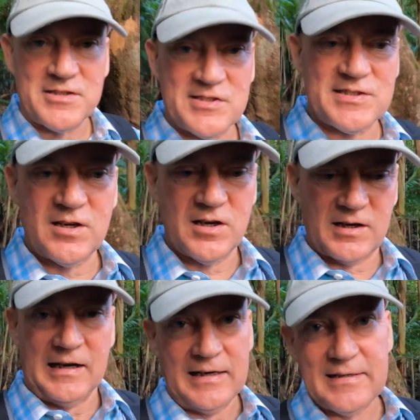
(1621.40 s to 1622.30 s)

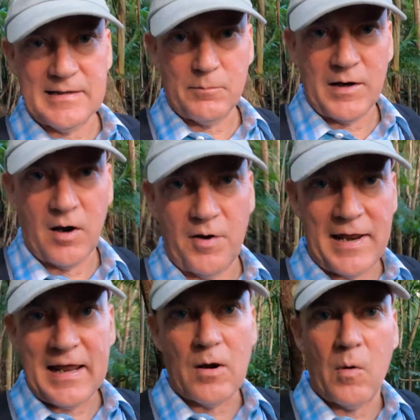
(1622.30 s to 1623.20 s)
circuit and we are
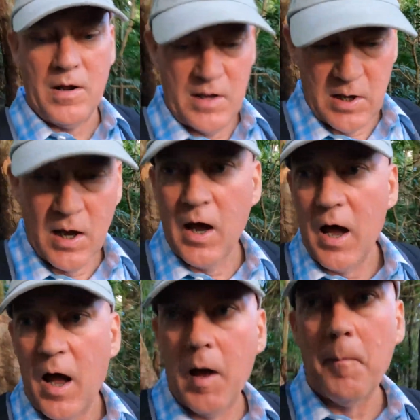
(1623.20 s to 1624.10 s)
now
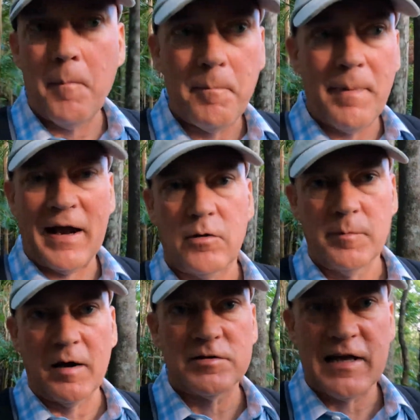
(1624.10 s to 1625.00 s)
back
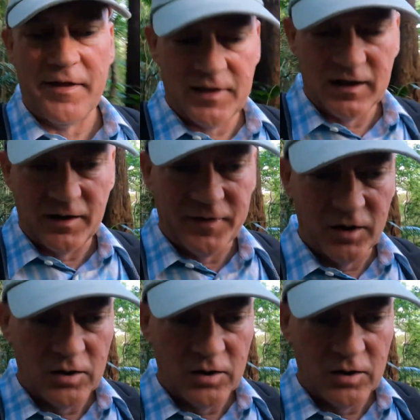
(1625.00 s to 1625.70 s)
almost at the